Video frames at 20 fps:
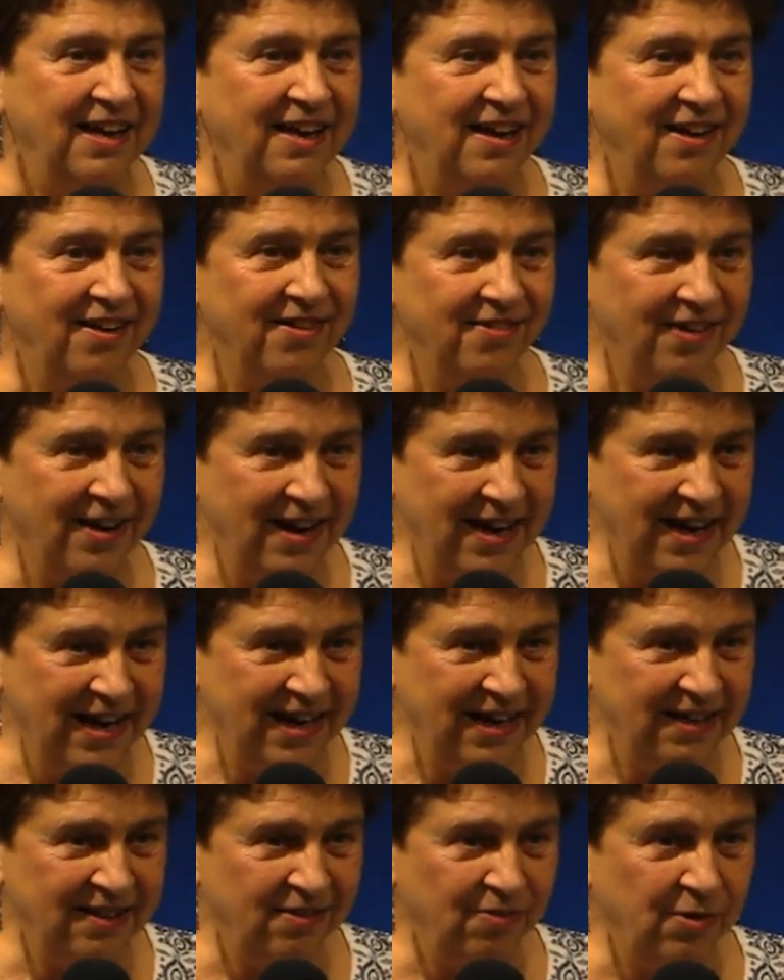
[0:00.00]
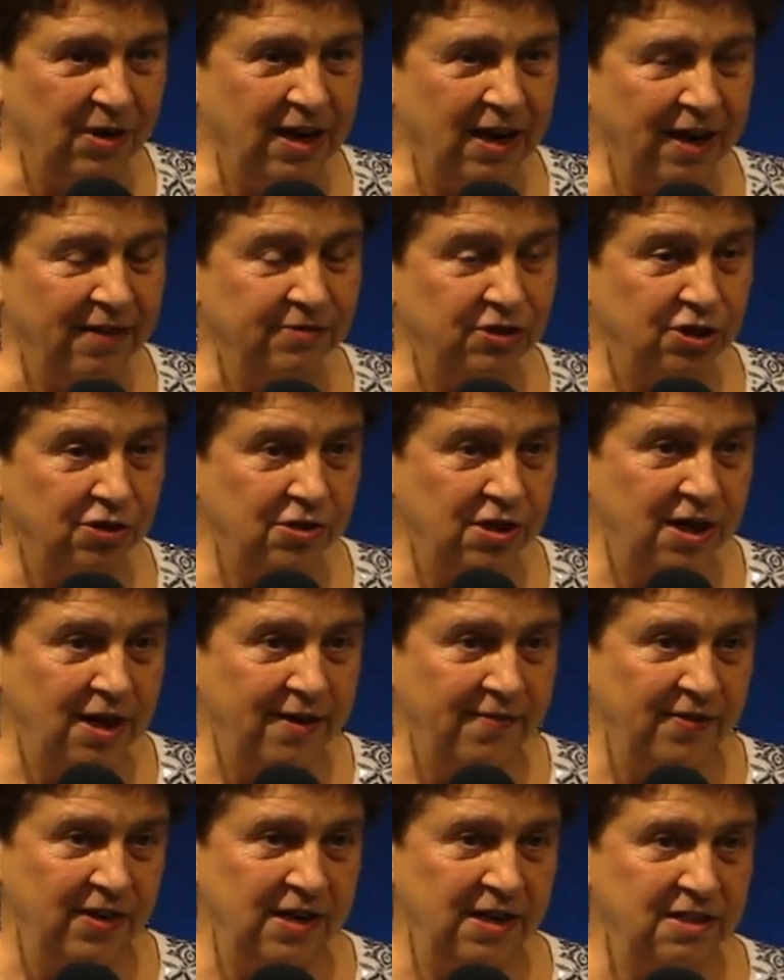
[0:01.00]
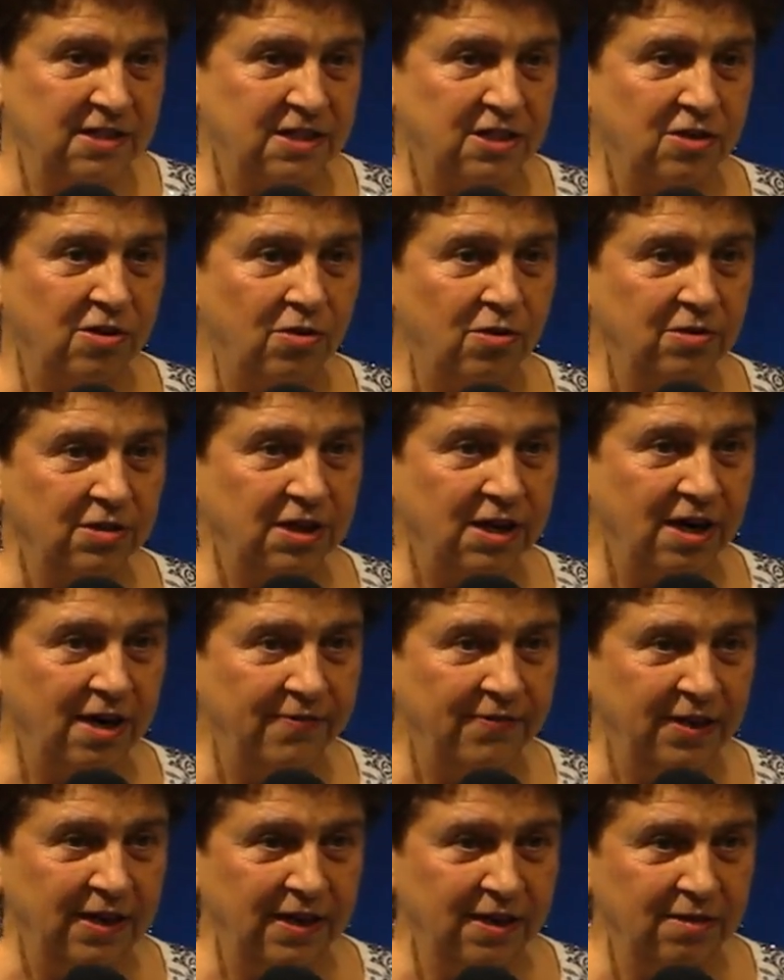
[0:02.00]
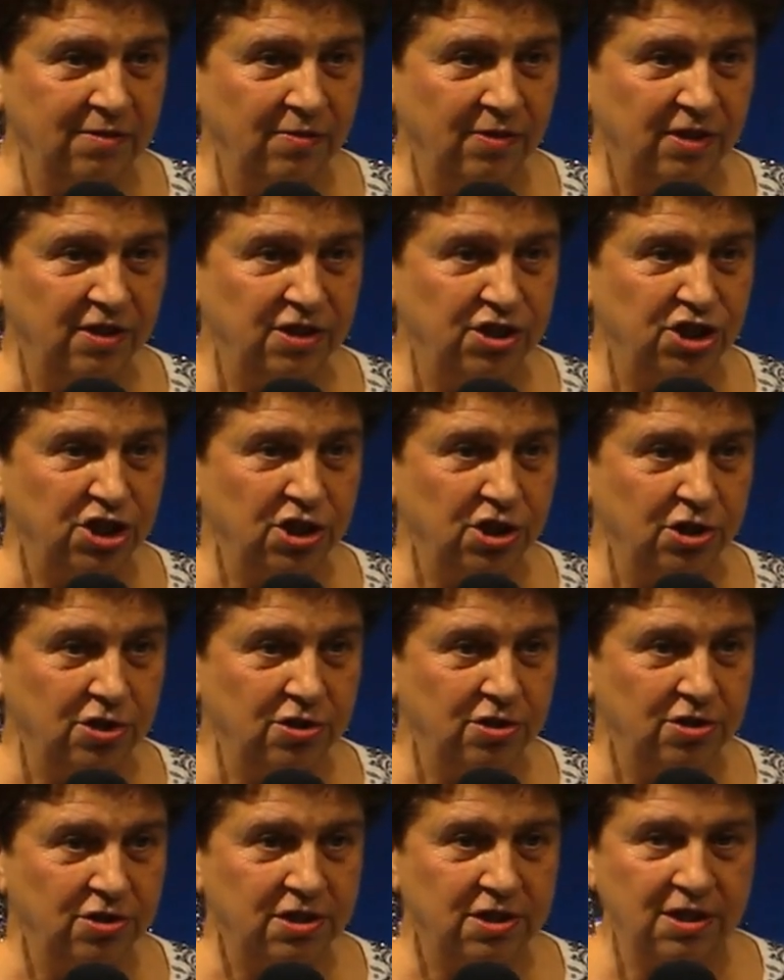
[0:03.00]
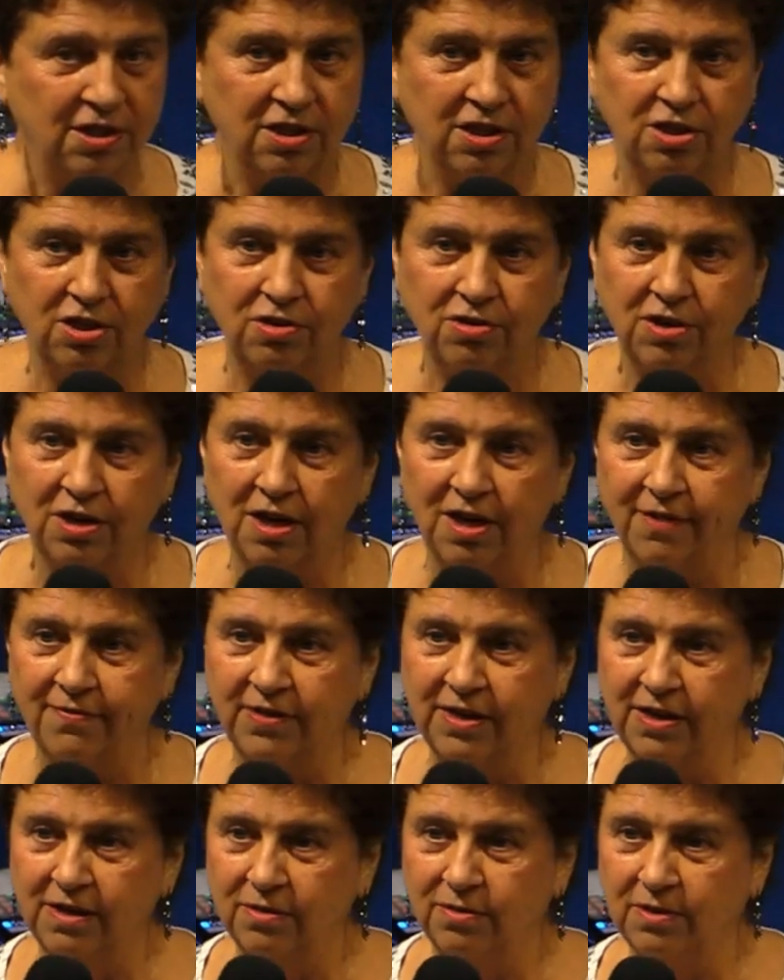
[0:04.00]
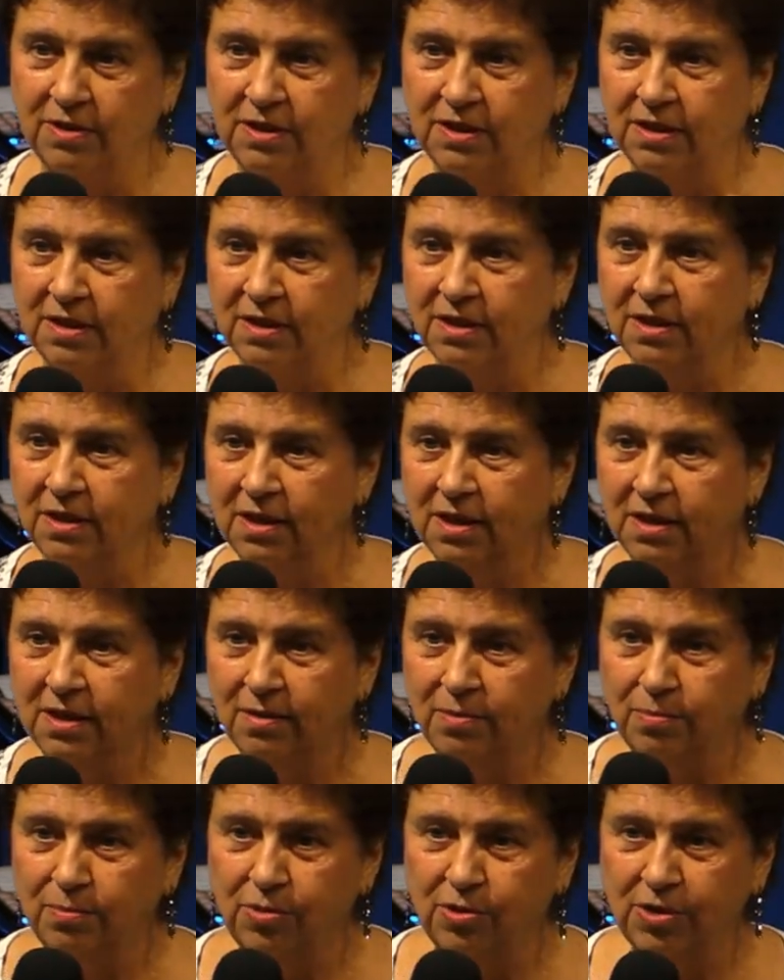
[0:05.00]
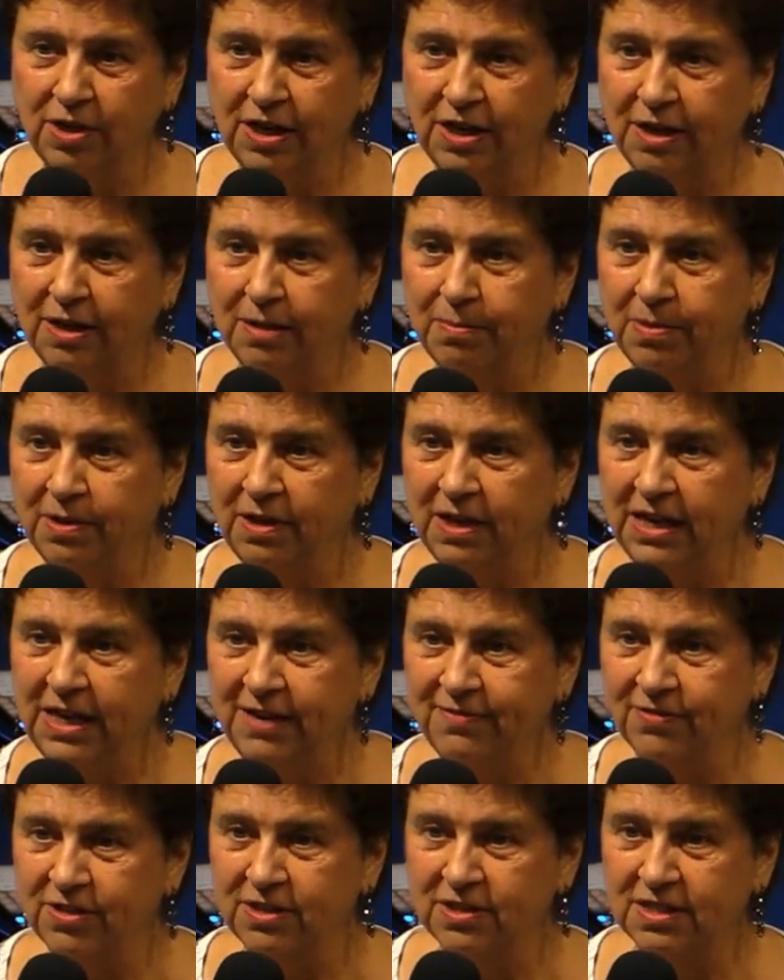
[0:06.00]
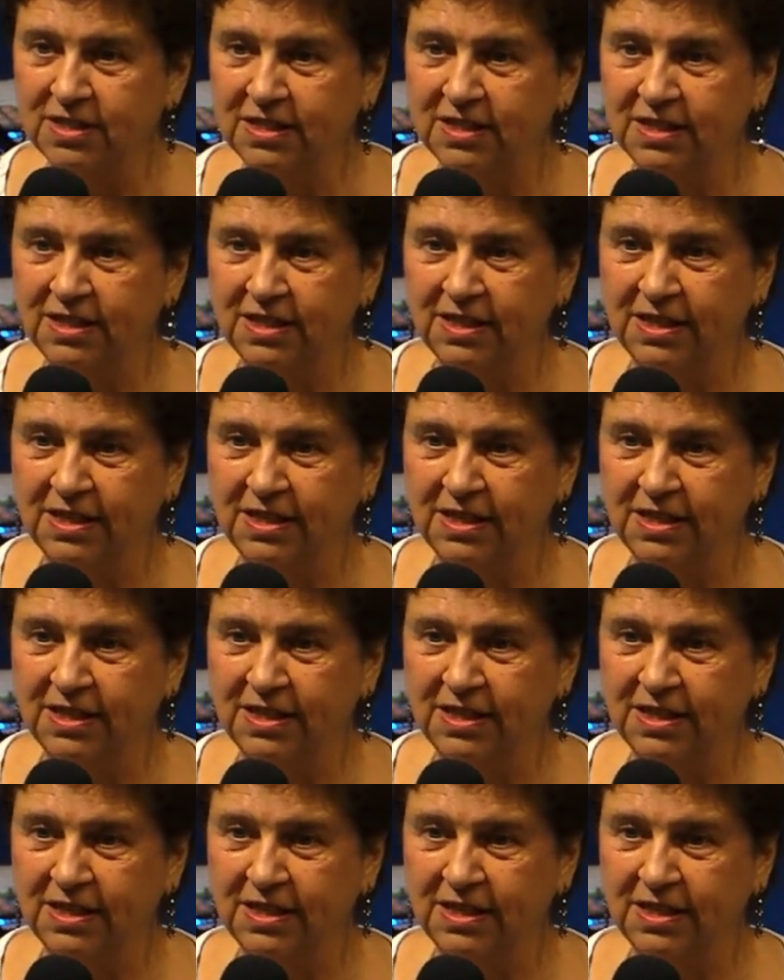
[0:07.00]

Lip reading: All right, we have two covenants, the old covenant with the Jews and the new covenant with the born-again believers.